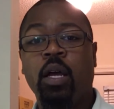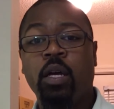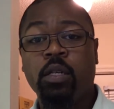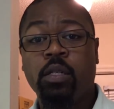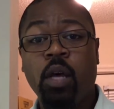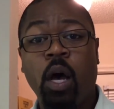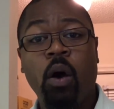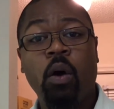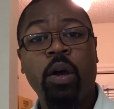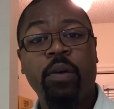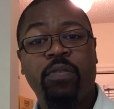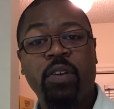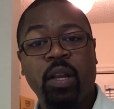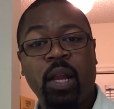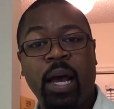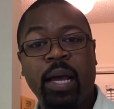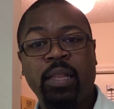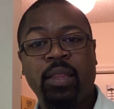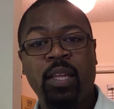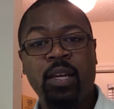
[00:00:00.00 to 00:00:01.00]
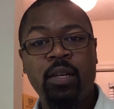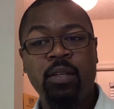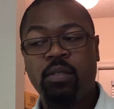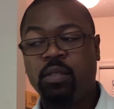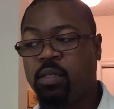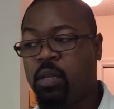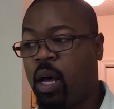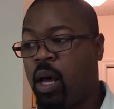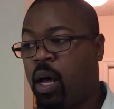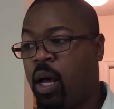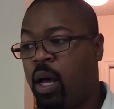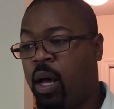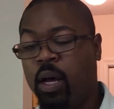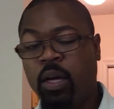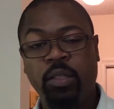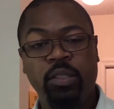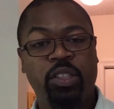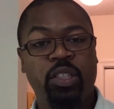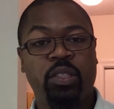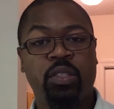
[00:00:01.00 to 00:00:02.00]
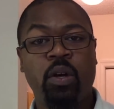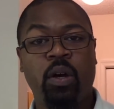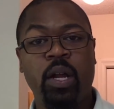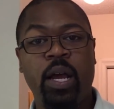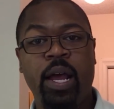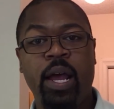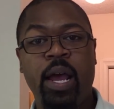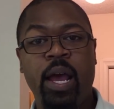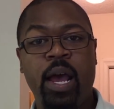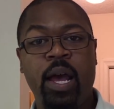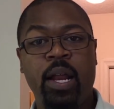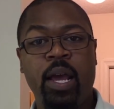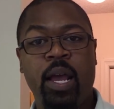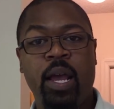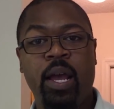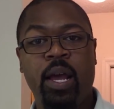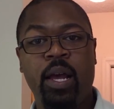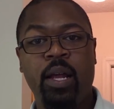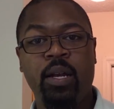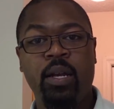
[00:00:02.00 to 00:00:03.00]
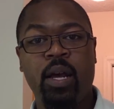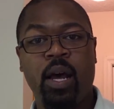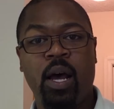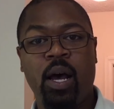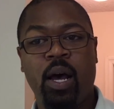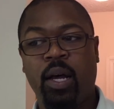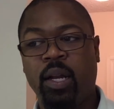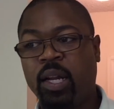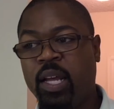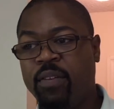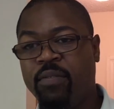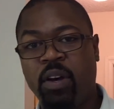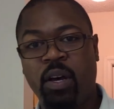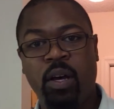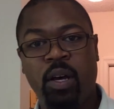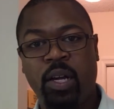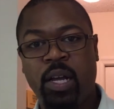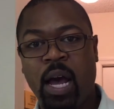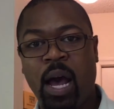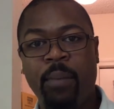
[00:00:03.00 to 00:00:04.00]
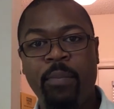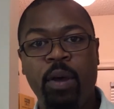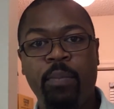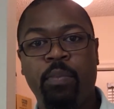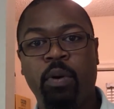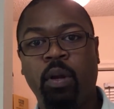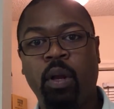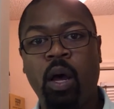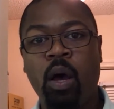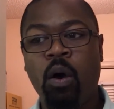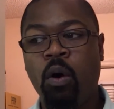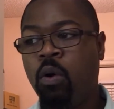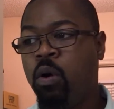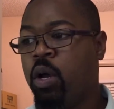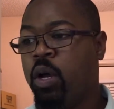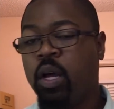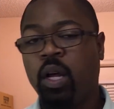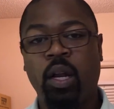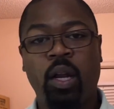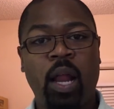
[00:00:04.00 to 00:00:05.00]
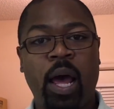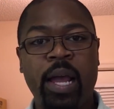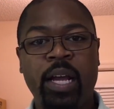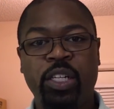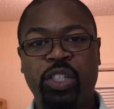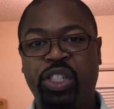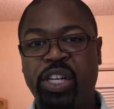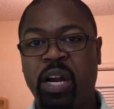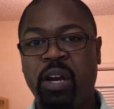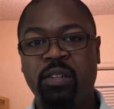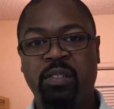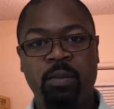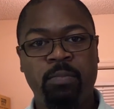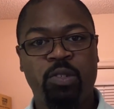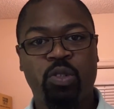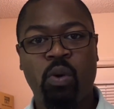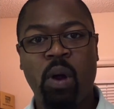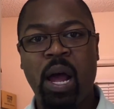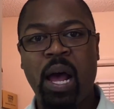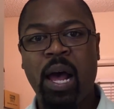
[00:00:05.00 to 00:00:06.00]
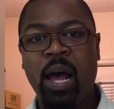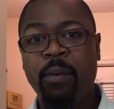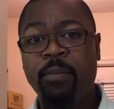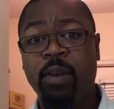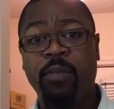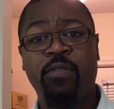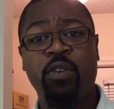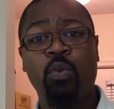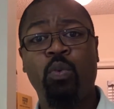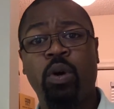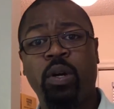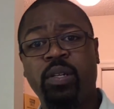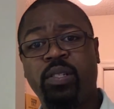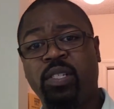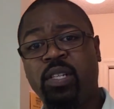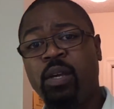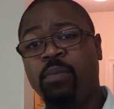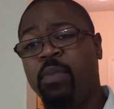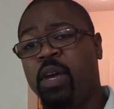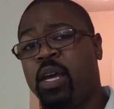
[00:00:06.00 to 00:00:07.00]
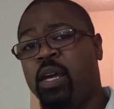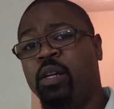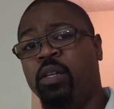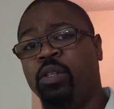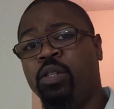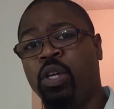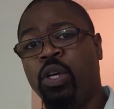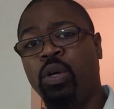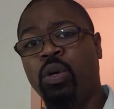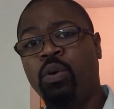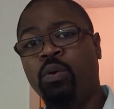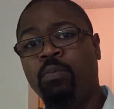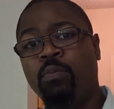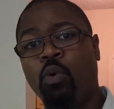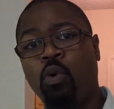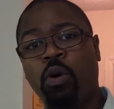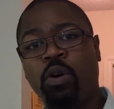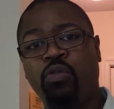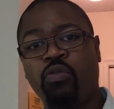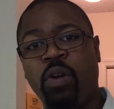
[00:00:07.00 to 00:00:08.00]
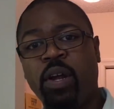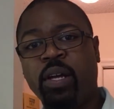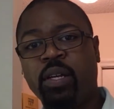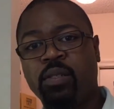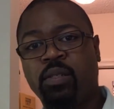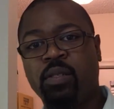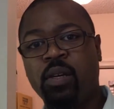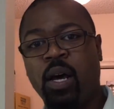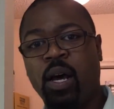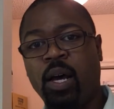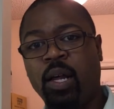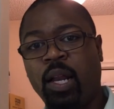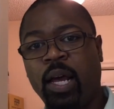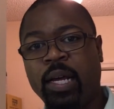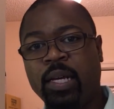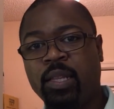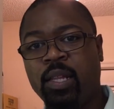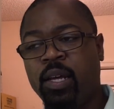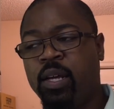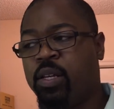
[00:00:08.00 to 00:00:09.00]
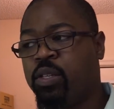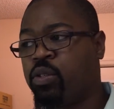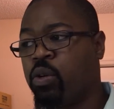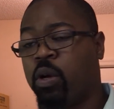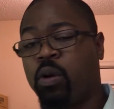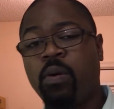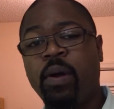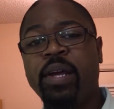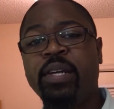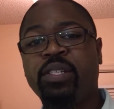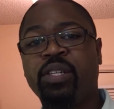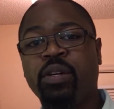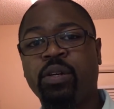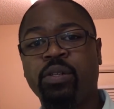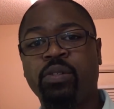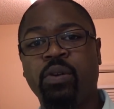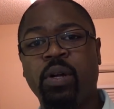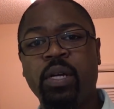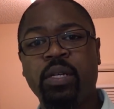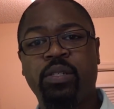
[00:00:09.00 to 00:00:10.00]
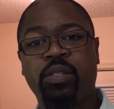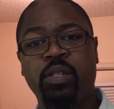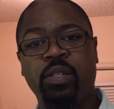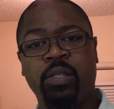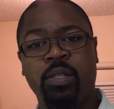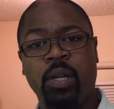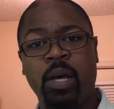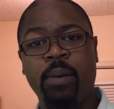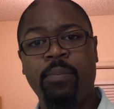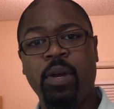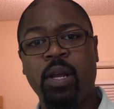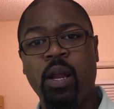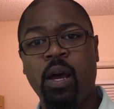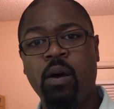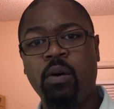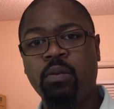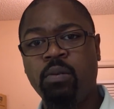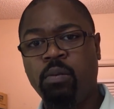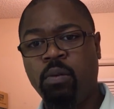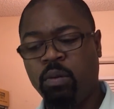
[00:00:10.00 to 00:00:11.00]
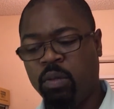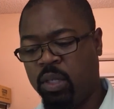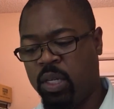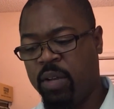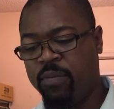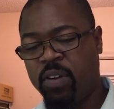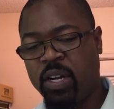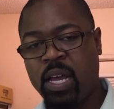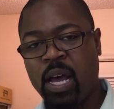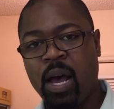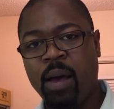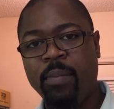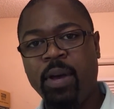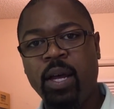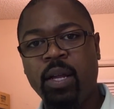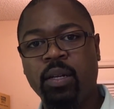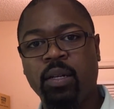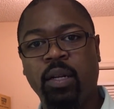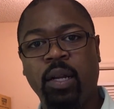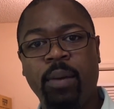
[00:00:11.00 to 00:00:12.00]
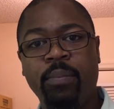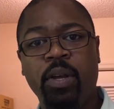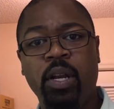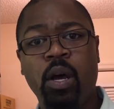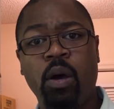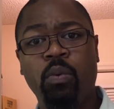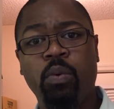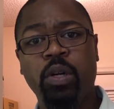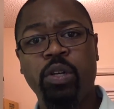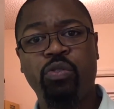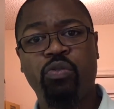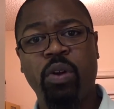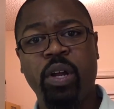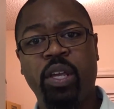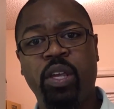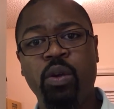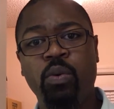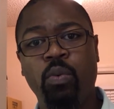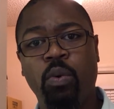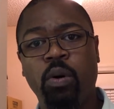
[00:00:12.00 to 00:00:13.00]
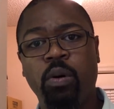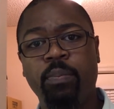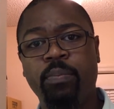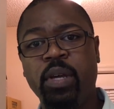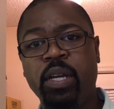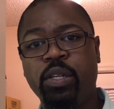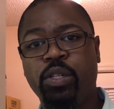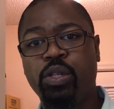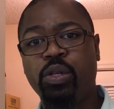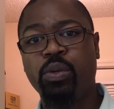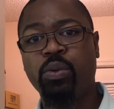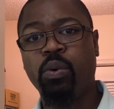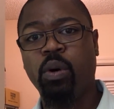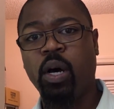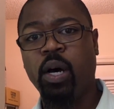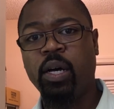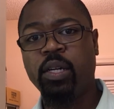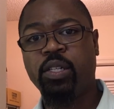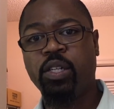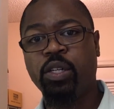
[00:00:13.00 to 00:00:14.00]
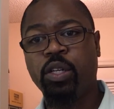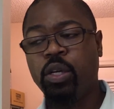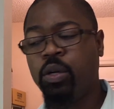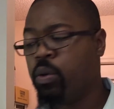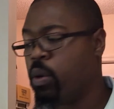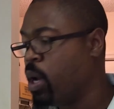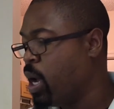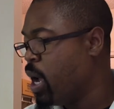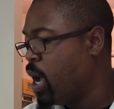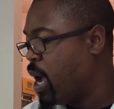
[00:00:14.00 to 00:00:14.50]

So if you like this, just go ahead and leave a comment below. Like, share, subscribe. If you want to see me do more drinks like this or crazier drinks, just let me know. Leave a comment and let me know what drink you want me to do,